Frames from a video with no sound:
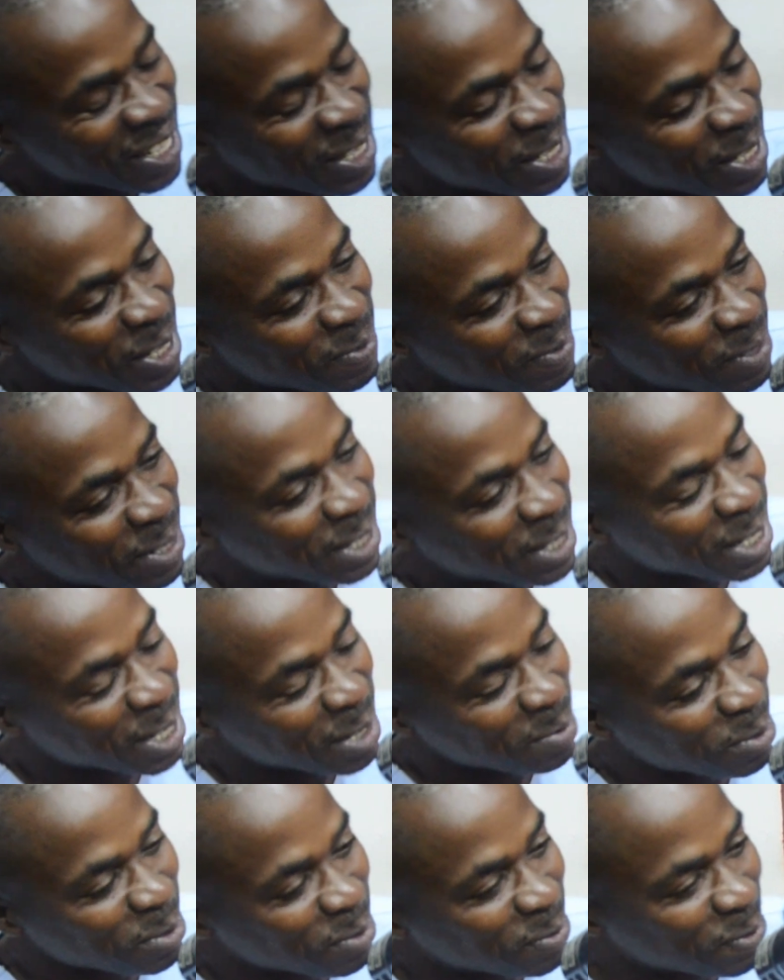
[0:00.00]
Every
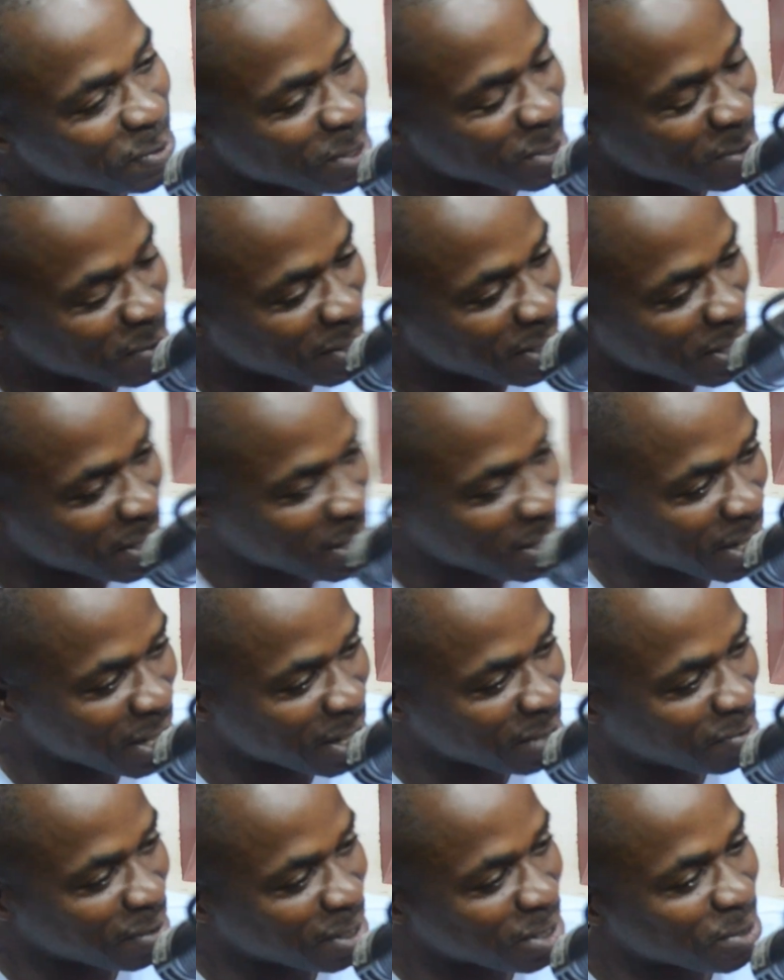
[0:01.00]
time you fail to
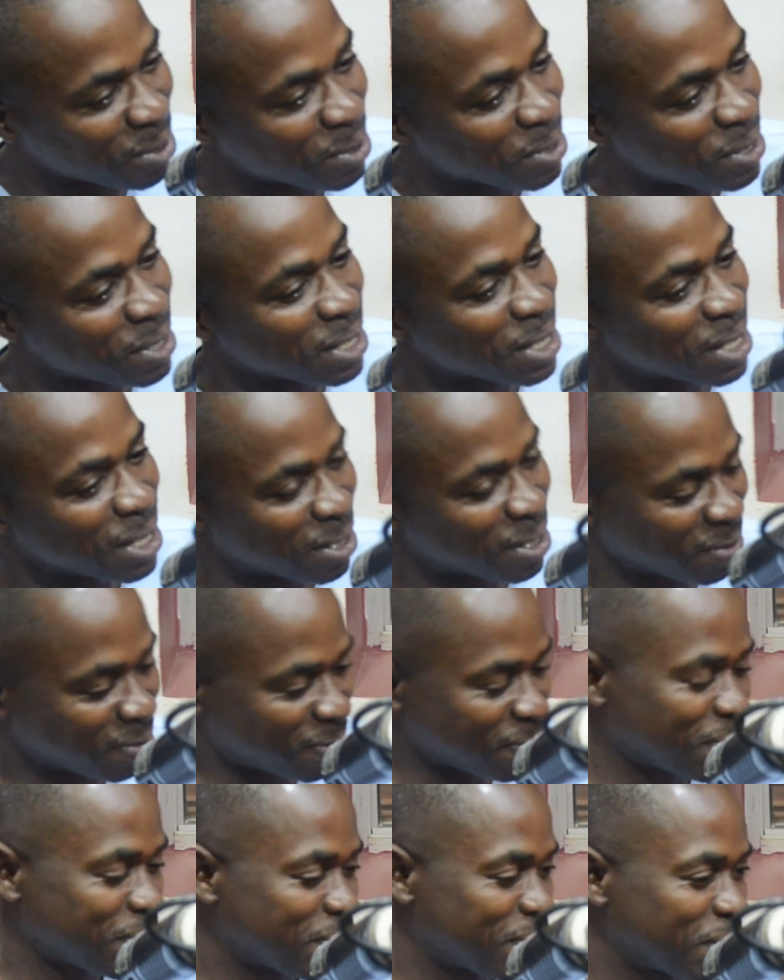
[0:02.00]
discover yourself,
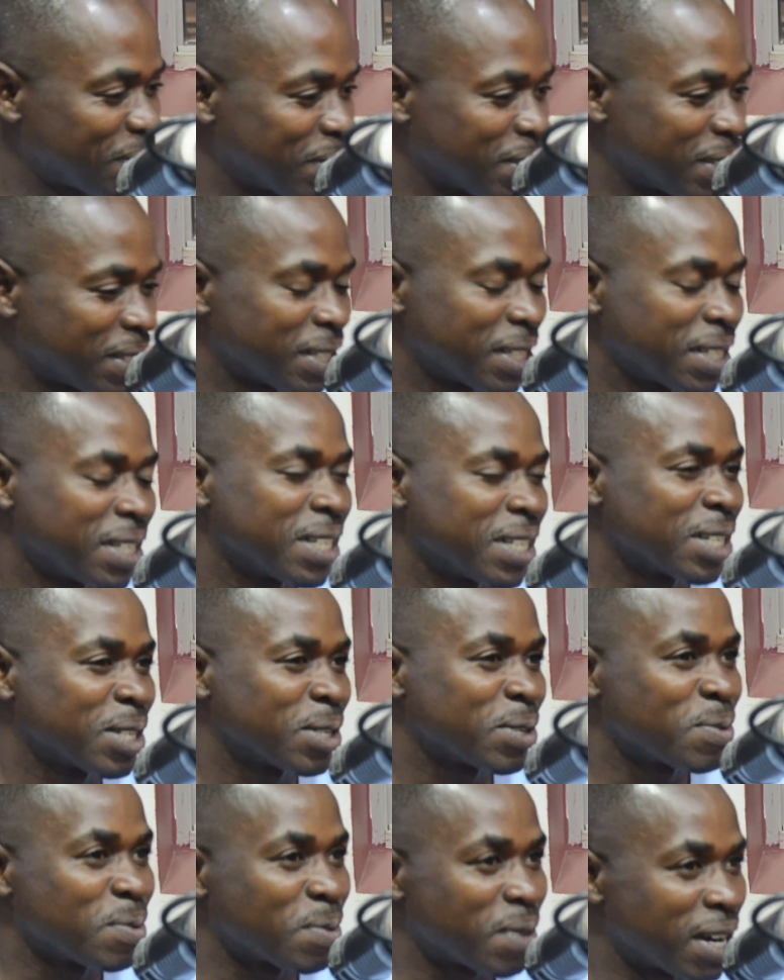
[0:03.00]

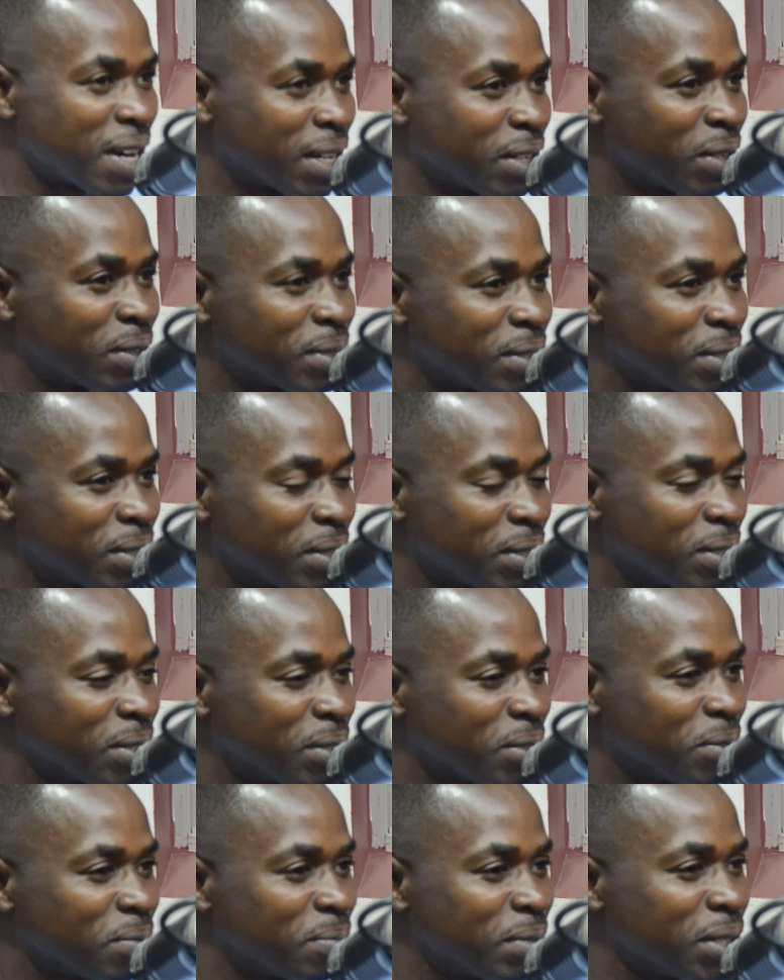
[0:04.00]
one,
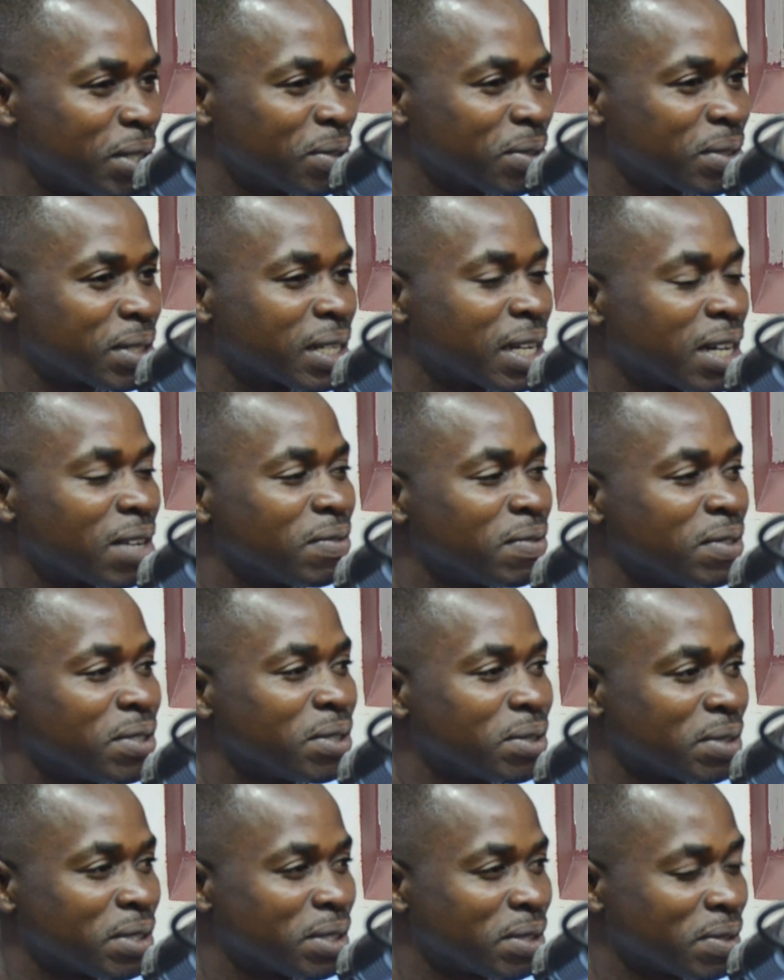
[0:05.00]
you may not have
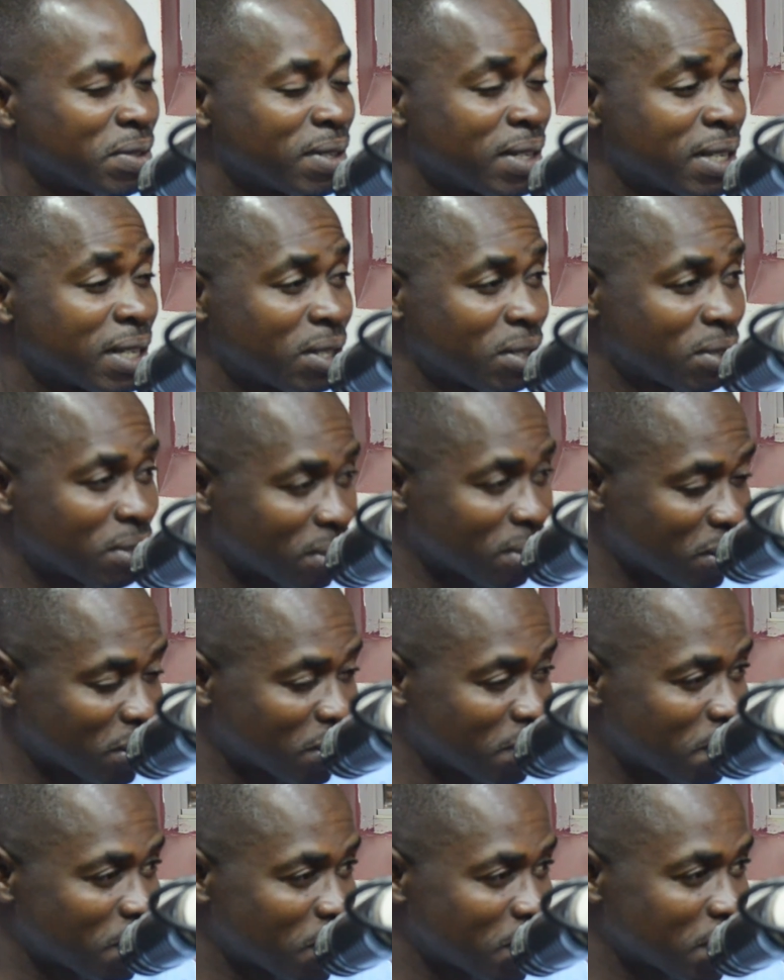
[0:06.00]
genuine
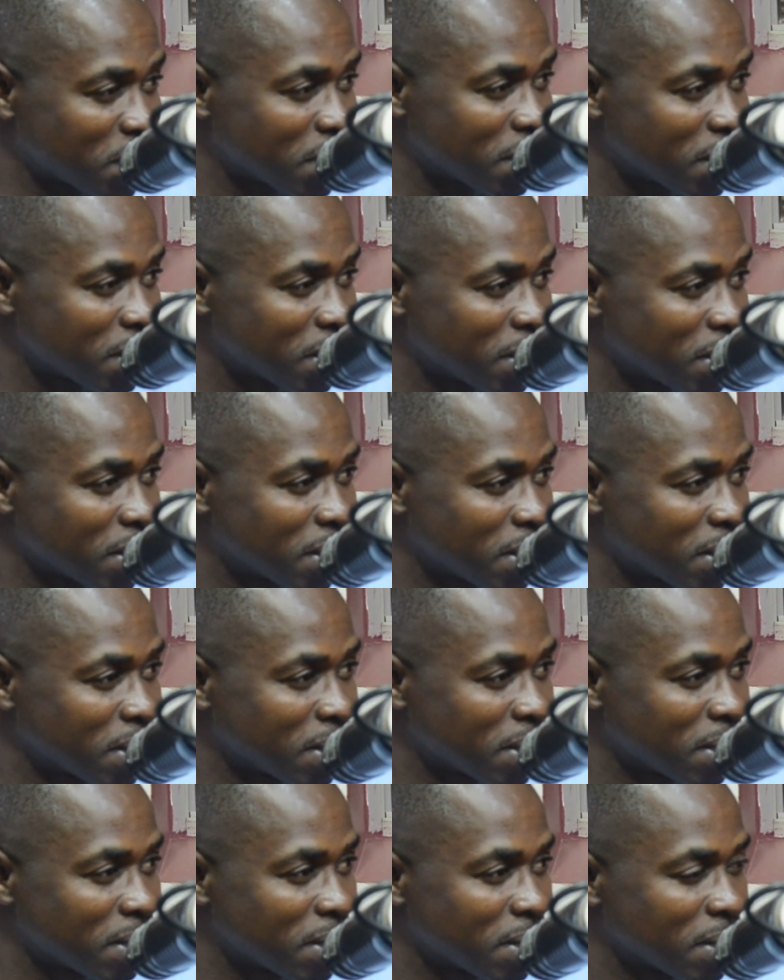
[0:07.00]
relationships.
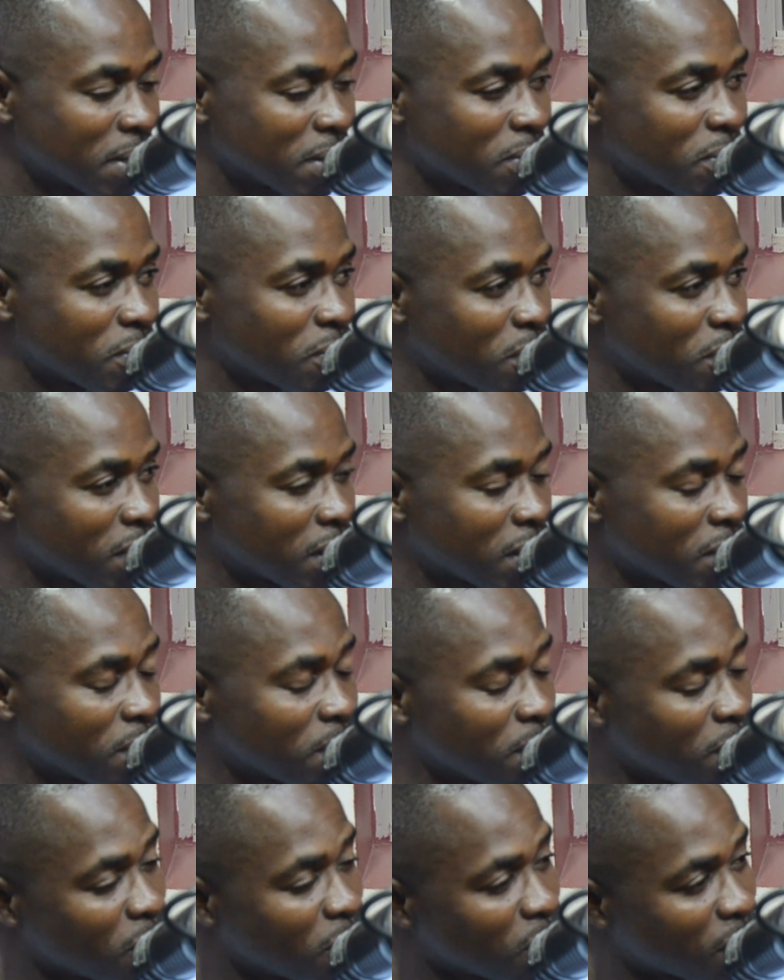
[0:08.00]

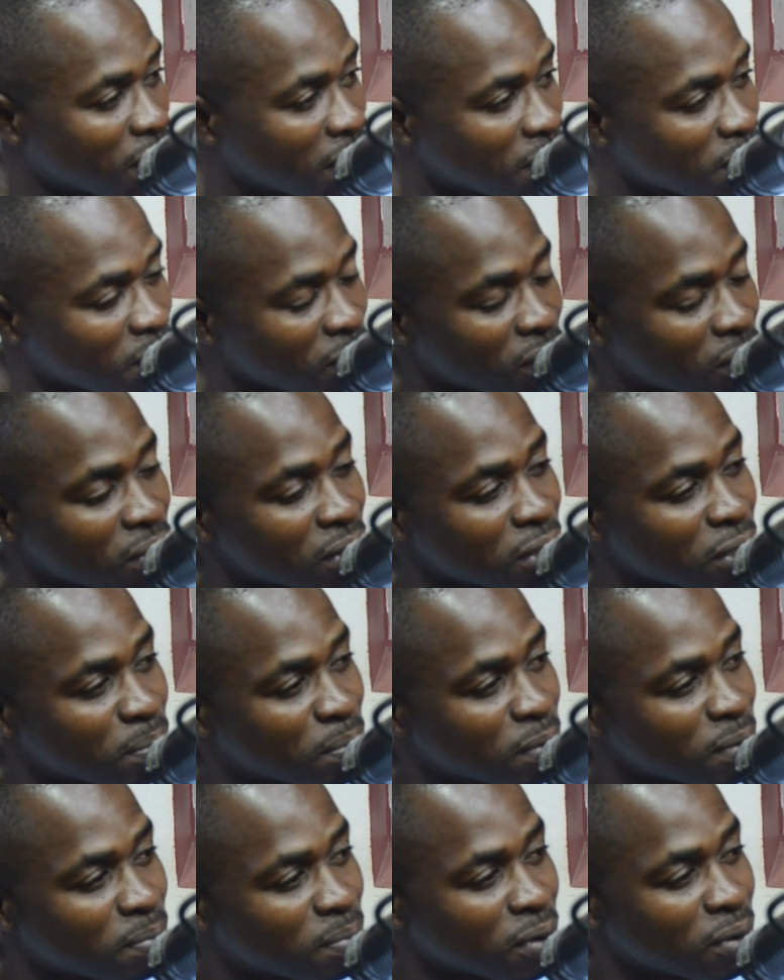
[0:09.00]
Why? Because
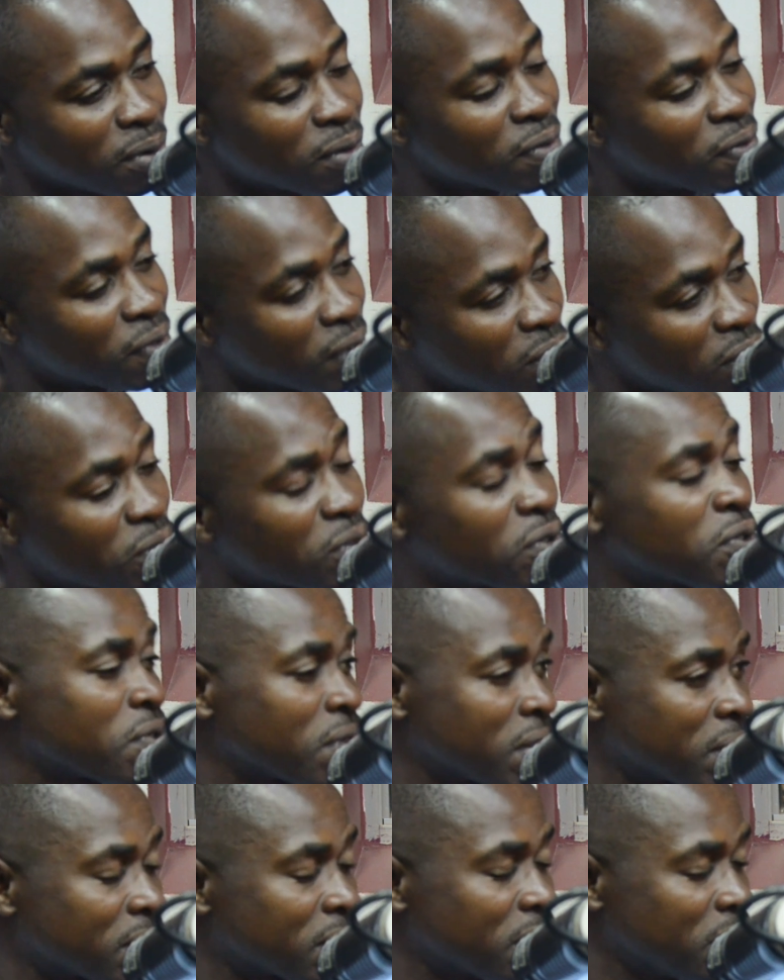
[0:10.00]
people will fail to
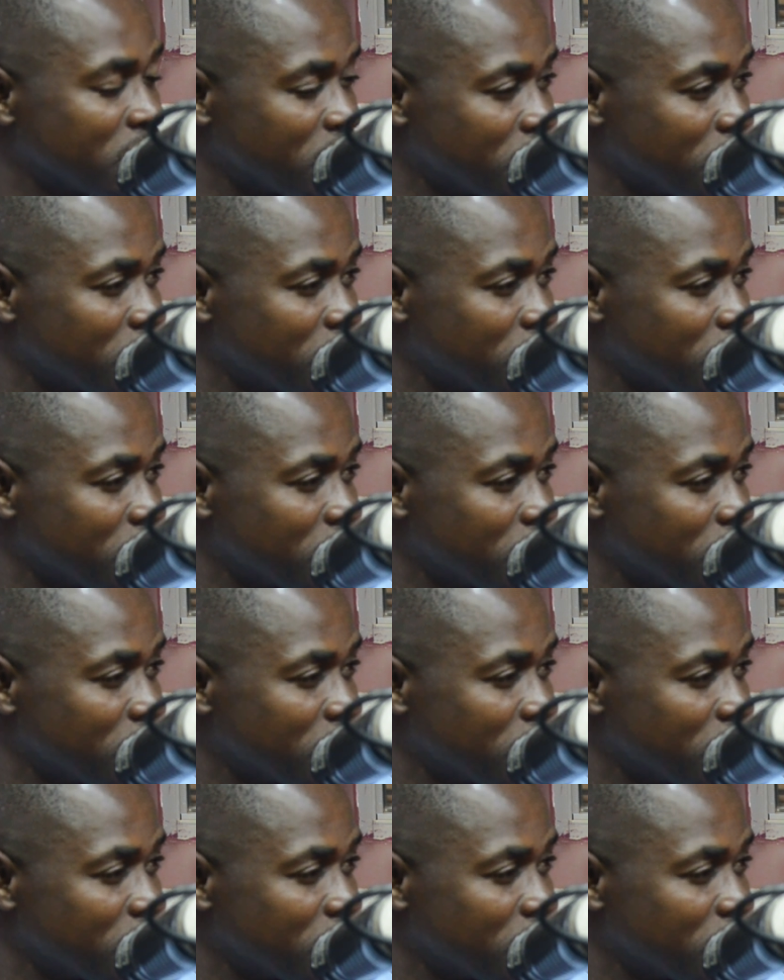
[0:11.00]
trust you.